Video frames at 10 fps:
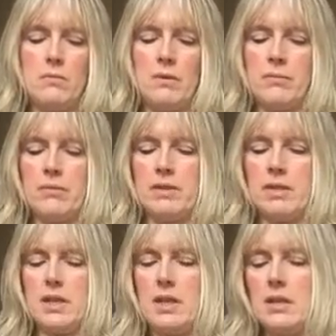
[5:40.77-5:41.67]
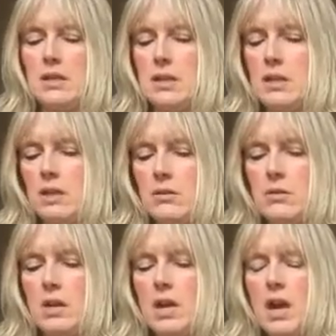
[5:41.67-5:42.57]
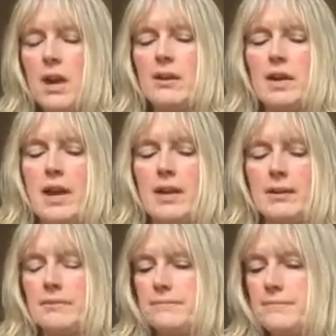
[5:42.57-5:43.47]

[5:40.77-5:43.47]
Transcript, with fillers: my pretty, you. Okay.